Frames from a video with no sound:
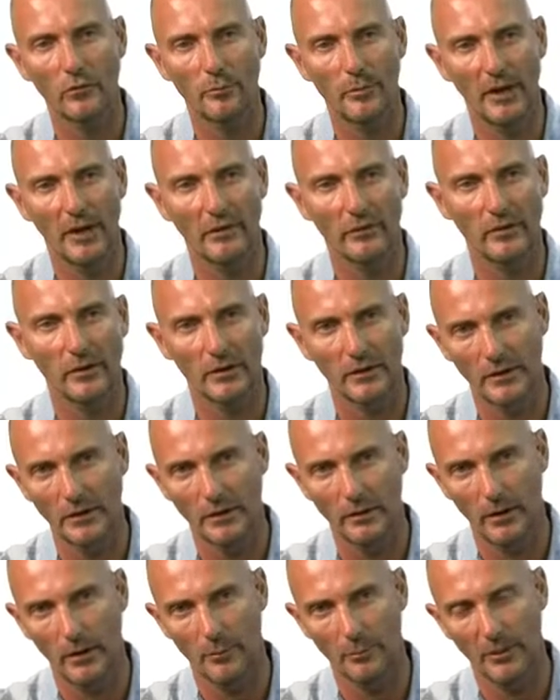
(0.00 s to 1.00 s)

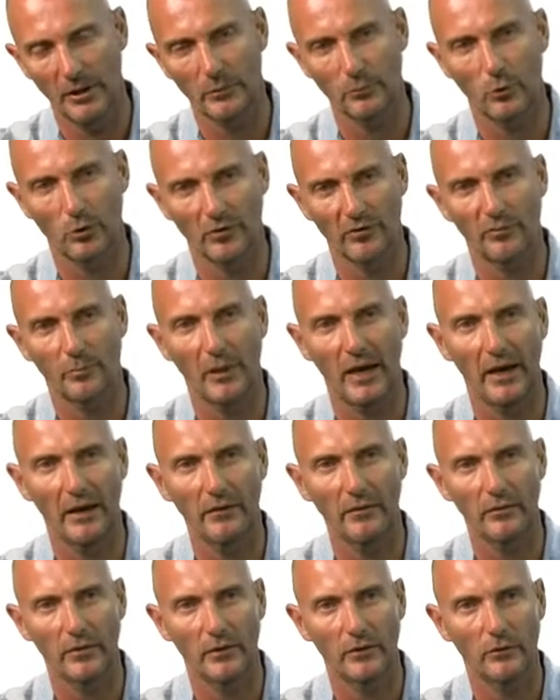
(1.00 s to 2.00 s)
basically uh, build more
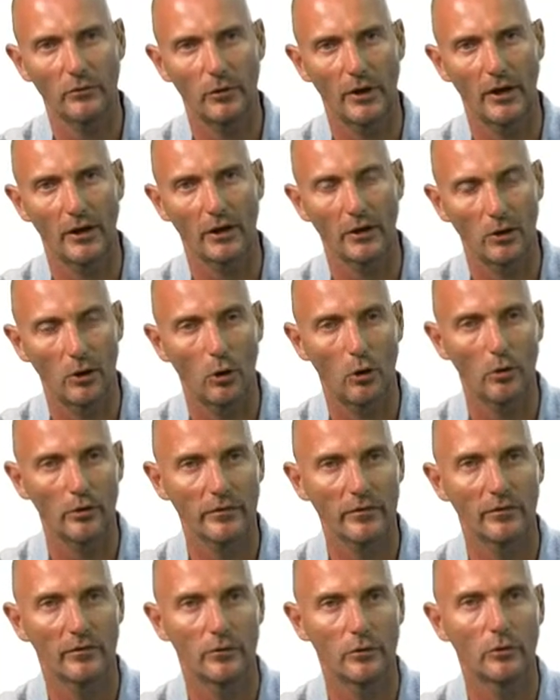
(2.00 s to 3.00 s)
space and to
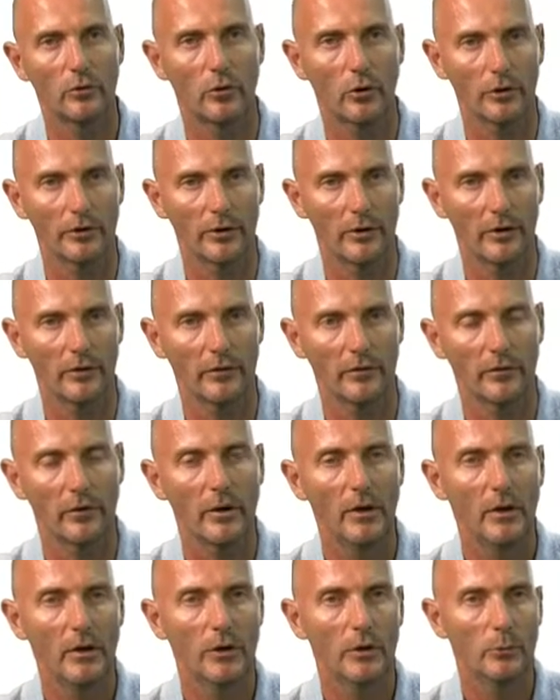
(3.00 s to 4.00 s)
enclose these two courtyards
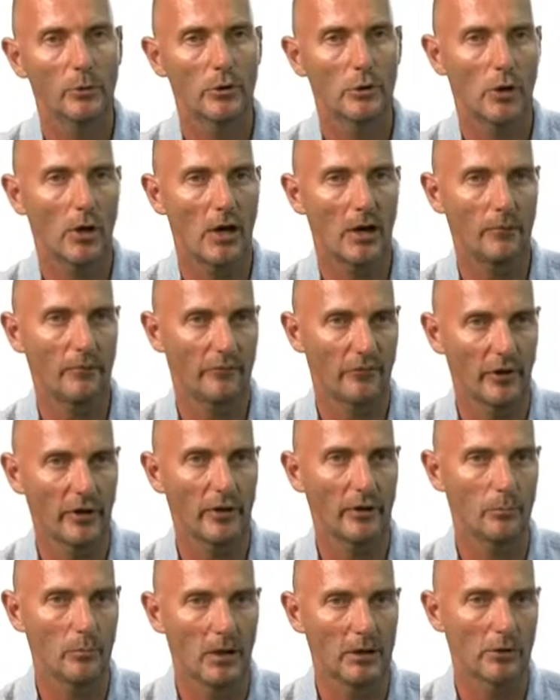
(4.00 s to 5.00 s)
which I'm
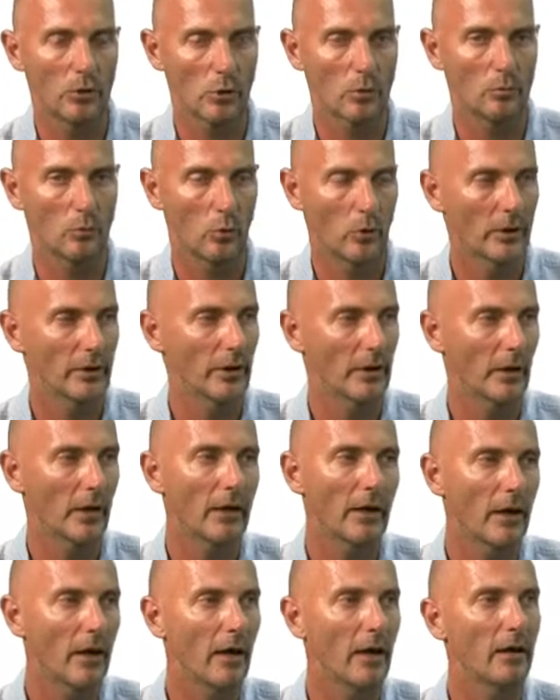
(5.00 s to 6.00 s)
very much no. warning
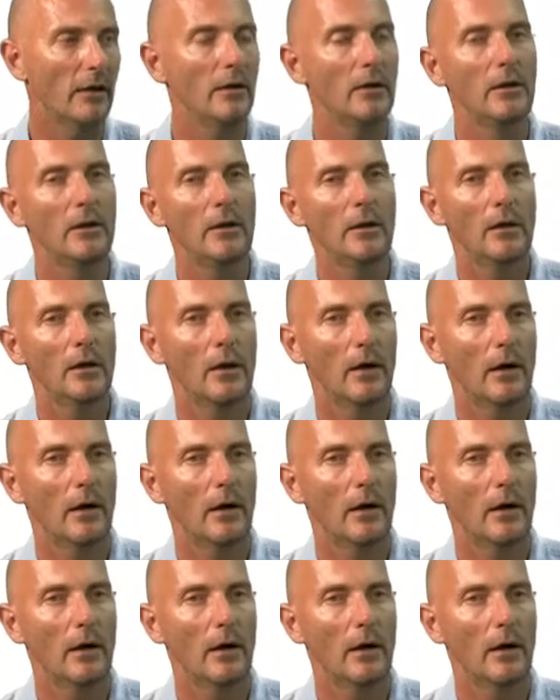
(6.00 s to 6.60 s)
again. No.